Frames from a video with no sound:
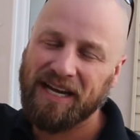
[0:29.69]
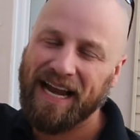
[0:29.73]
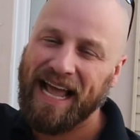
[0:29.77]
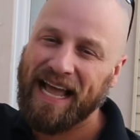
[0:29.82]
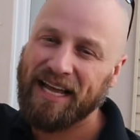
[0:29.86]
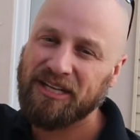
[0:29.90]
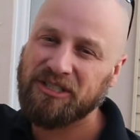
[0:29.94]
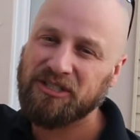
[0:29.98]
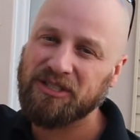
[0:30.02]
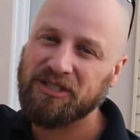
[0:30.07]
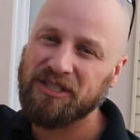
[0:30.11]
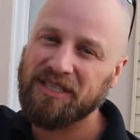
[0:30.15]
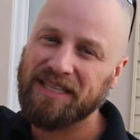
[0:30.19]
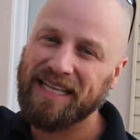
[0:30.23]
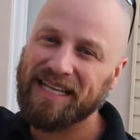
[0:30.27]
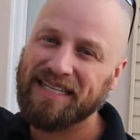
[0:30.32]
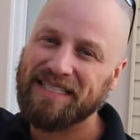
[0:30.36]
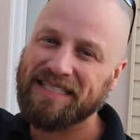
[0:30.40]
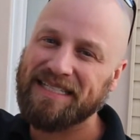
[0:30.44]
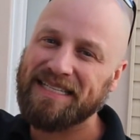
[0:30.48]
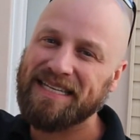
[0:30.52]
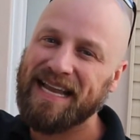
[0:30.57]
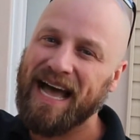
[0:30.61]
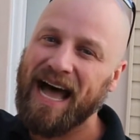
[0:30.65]
And actually
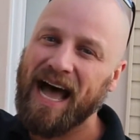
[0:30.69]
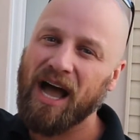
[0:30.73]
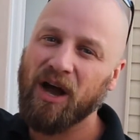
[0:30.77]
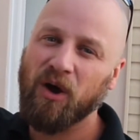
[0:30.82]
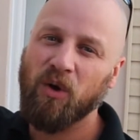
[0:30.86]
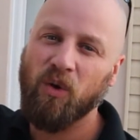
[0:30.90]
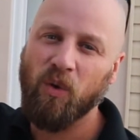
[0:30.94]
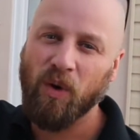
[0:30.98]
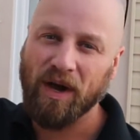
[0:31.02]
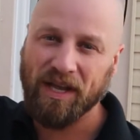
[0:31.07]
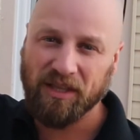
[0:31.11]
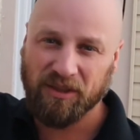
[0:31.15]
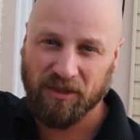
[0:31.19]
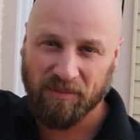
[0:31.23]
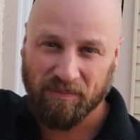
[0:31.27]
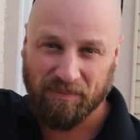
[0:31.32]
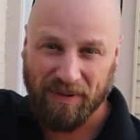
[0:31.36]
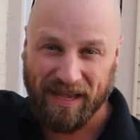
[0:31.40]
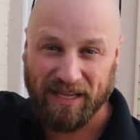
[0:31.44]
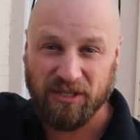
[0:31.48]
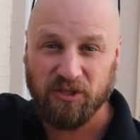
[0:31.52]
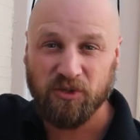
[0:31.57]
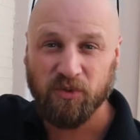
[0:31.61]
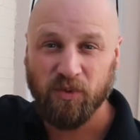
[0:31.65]
that's not quite the
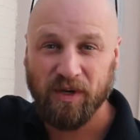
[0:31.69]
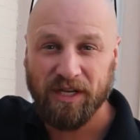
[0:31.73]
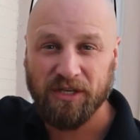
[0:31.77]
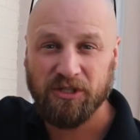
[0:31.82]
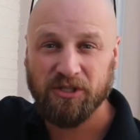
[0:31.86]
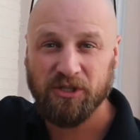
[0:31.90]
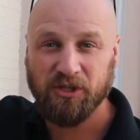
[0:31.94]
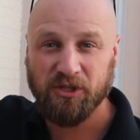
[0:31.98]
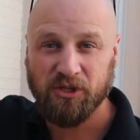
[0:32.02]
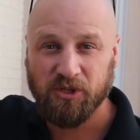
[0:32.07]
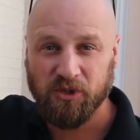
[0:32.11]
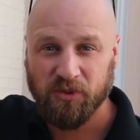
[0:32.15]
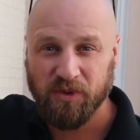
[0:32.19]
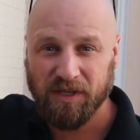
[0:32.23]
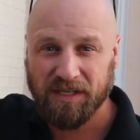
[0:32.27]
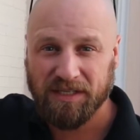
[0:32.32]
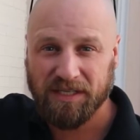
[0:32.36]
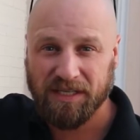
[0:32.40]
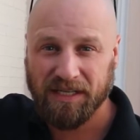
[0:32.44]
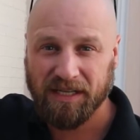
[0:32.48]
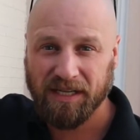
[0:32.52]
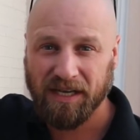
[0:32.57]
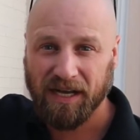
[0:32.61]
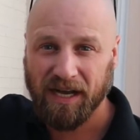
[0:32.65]
best way to do
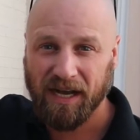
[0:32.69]
it.